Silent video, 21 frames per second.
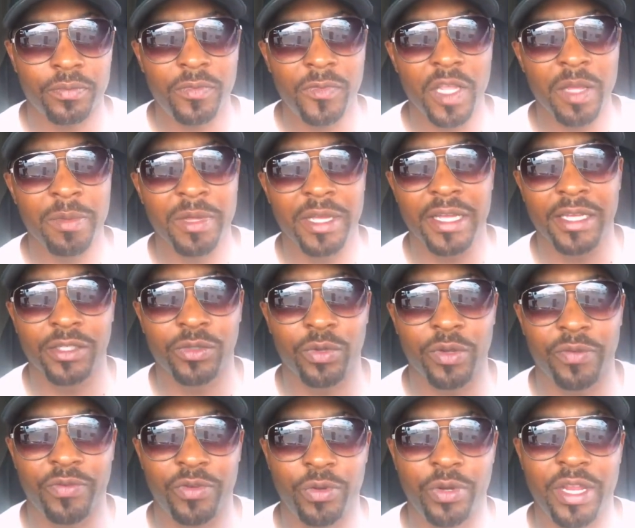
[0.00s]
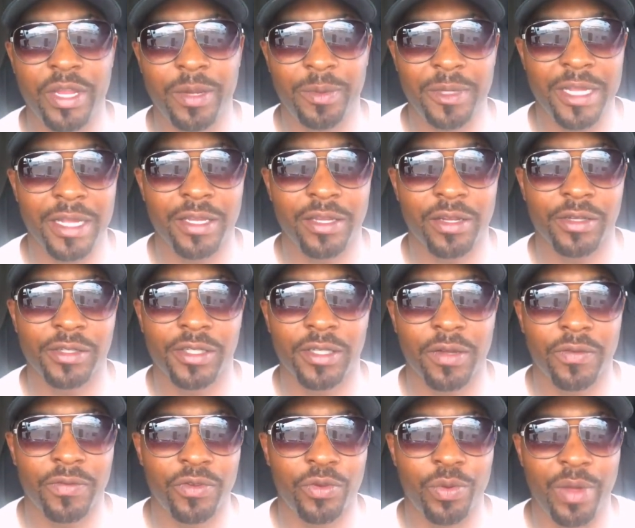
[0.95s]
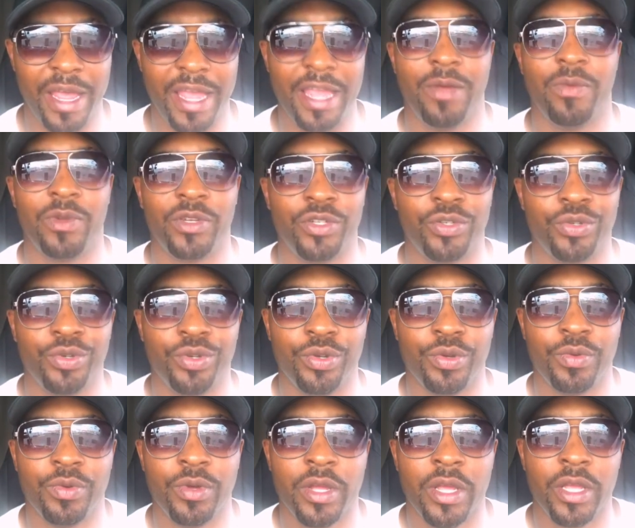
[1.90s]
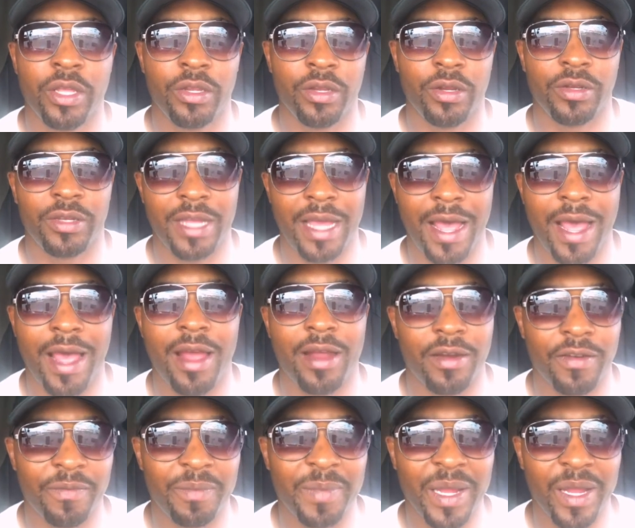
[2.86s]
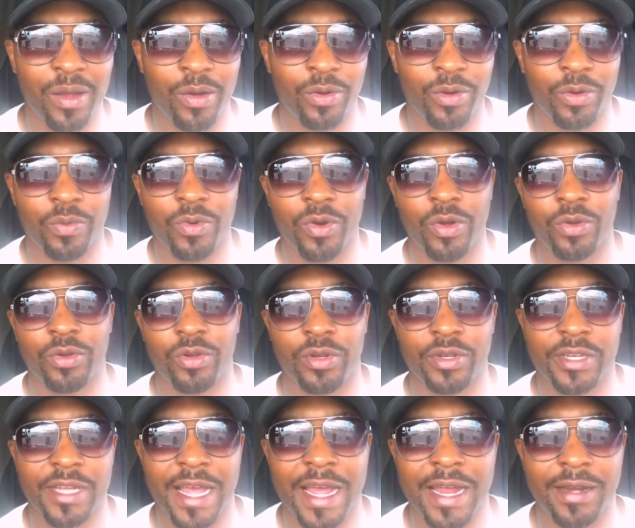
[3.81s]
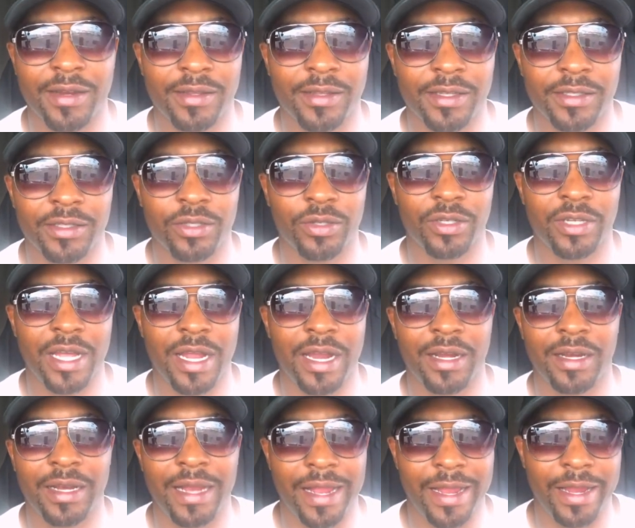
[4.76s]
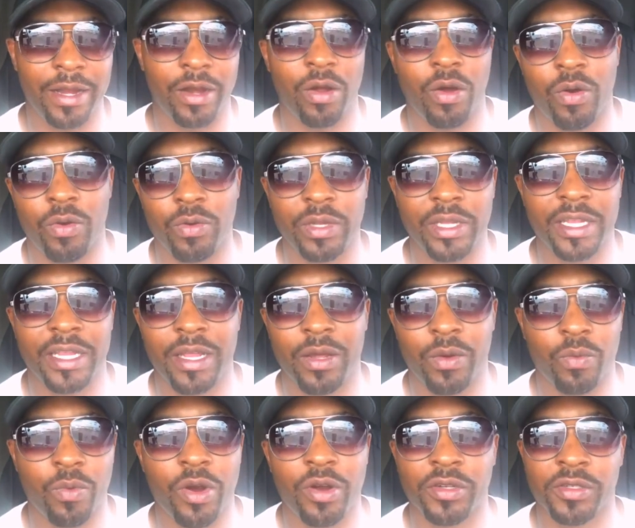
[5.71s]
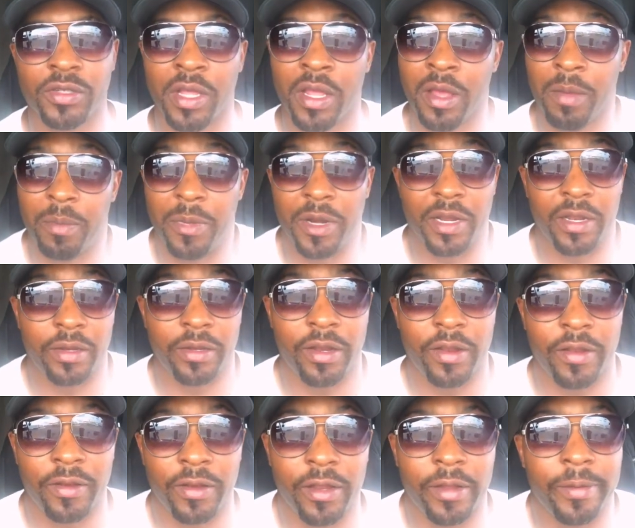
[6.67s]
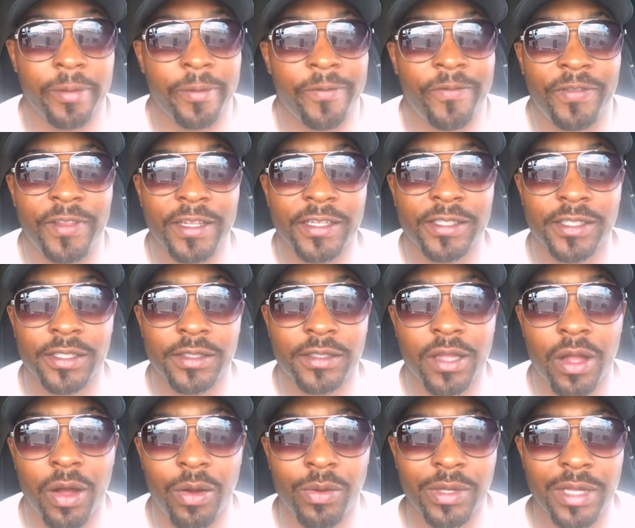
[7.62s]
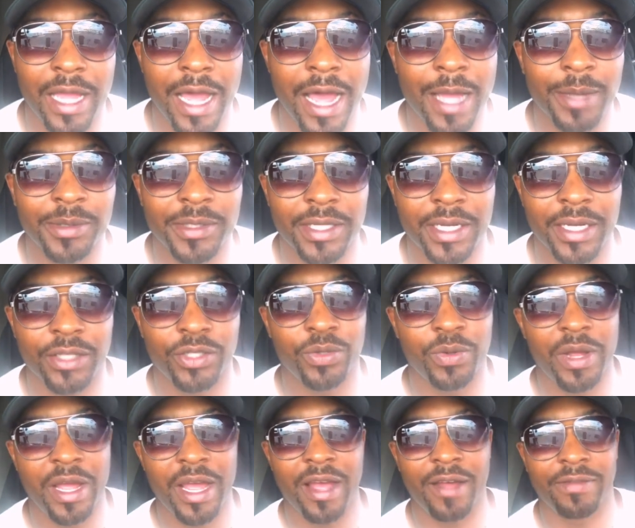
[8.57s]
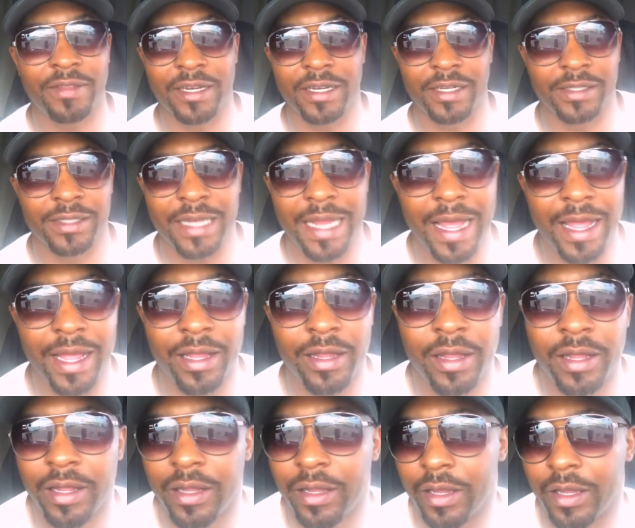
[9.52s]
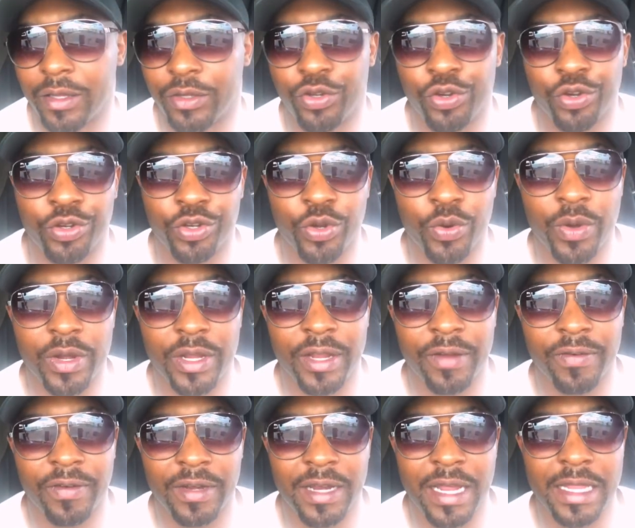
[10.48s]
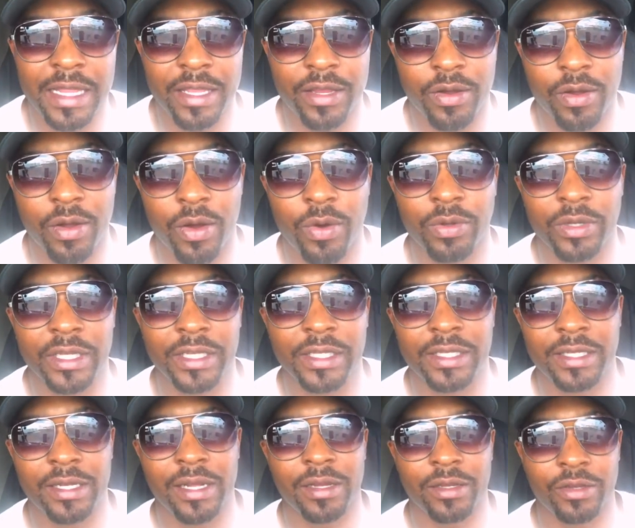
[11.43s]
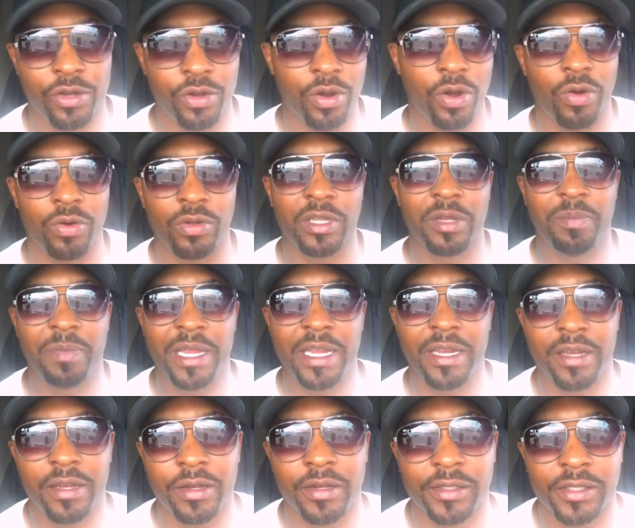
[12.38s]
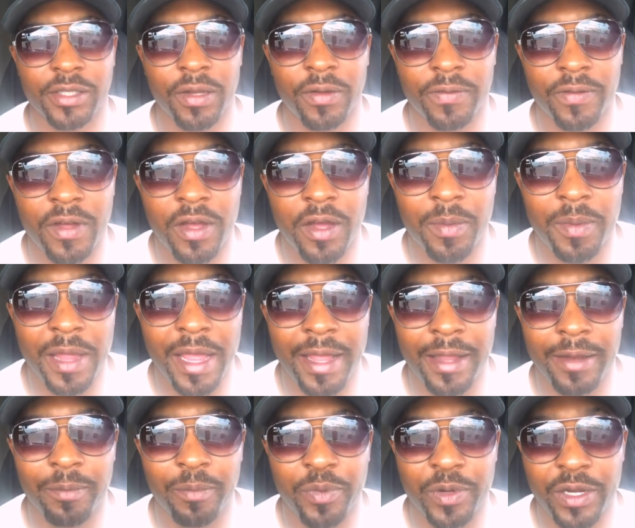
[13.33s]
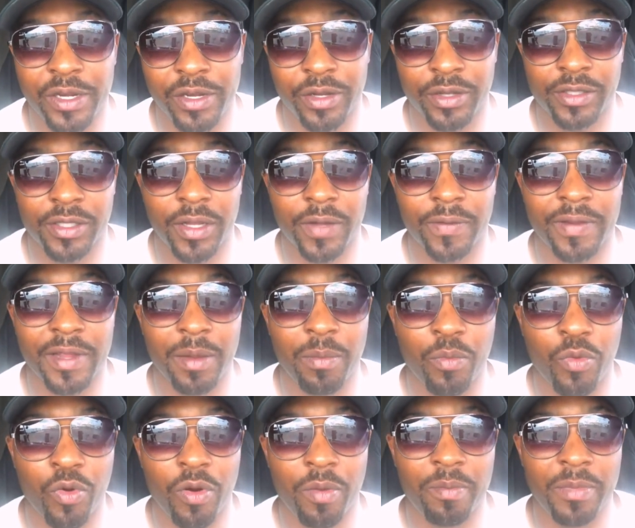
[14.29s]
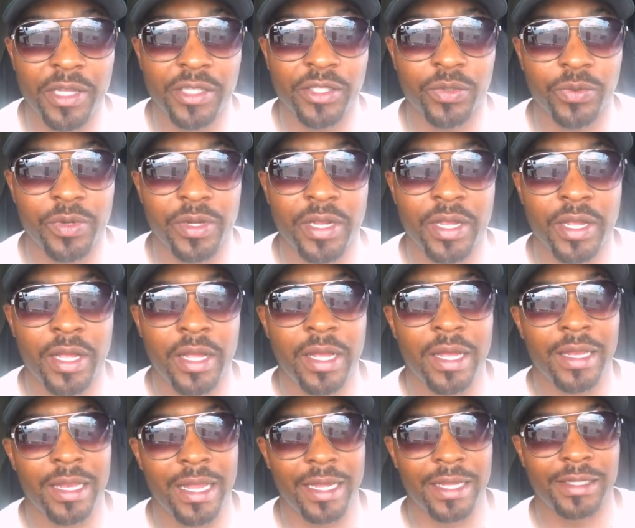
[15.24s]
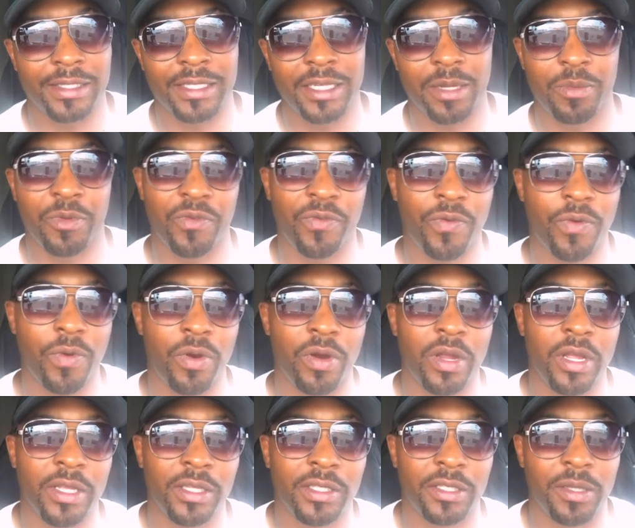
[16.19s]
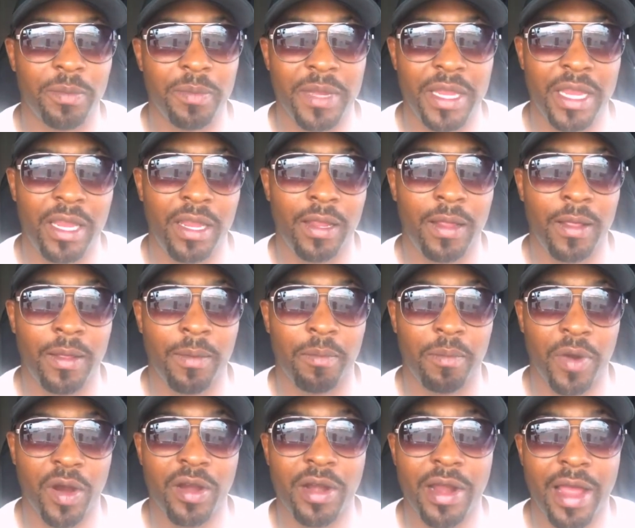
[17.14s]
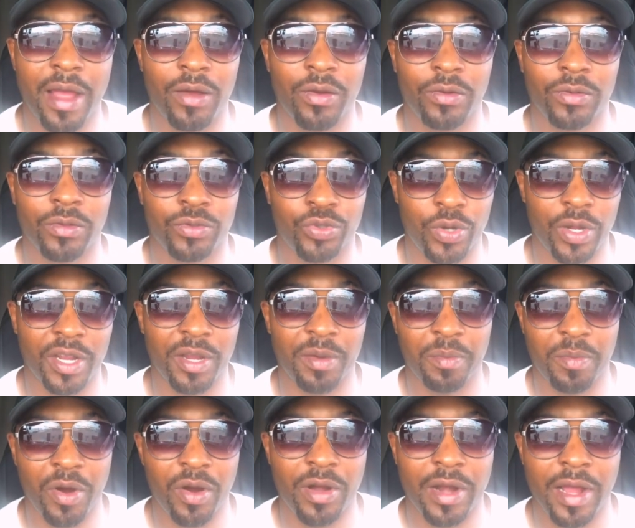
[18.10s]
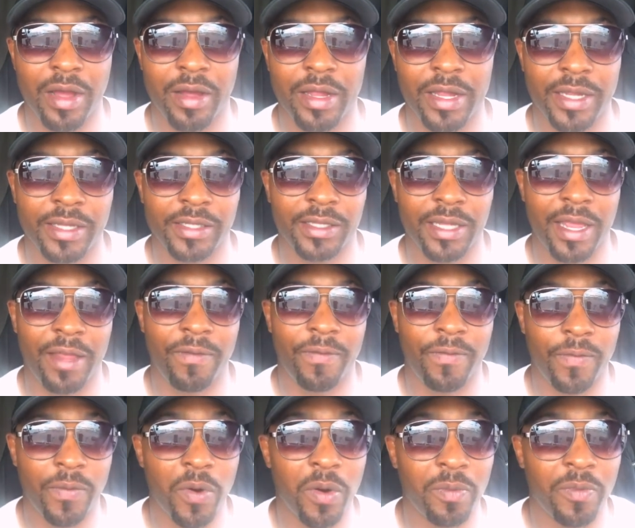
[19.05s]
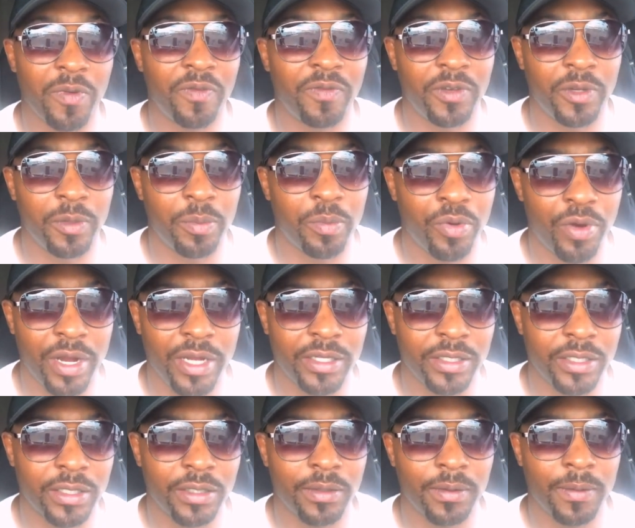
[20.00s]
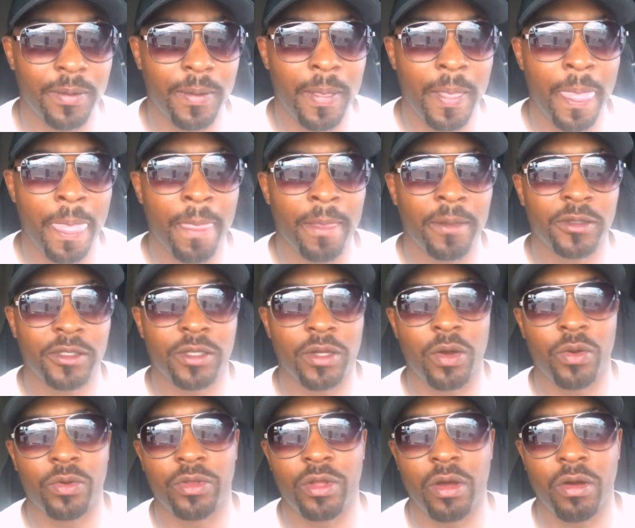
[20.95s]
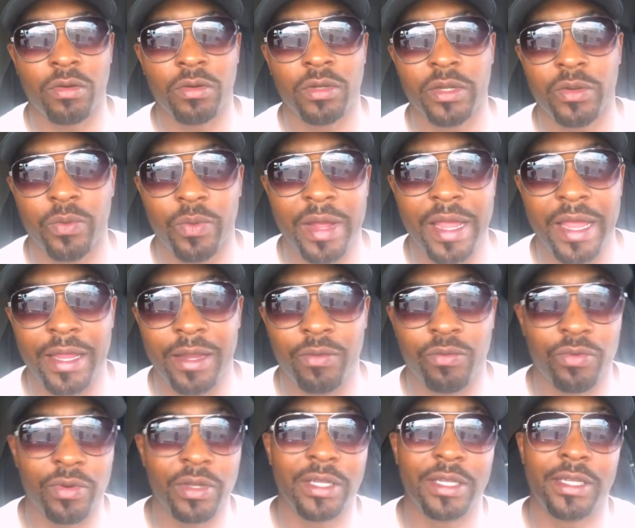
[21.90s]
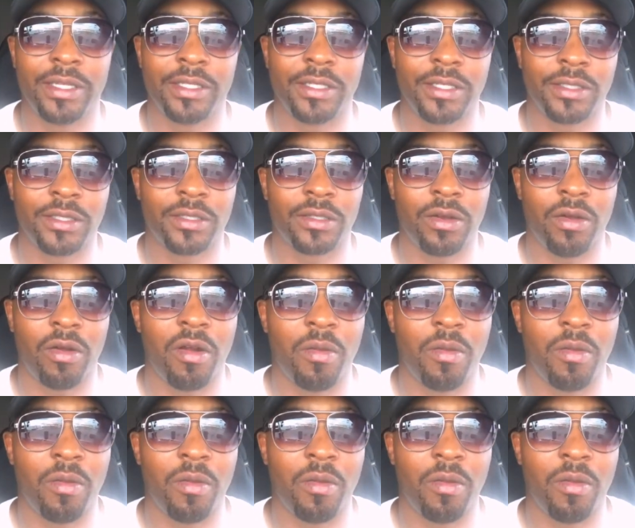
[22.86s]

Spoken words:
Because if you keep telling yourself you hate what you do, you're tired of being on the road, you're tired of this, you're tired of that, it'll only get worse. But if this is the only option that you have, then it's not. You're doing it for nothing. You're only beating yourself up and putting yourself in more misery. Like I said before, to me, trucking burnout is a form of depression. So the only way really to start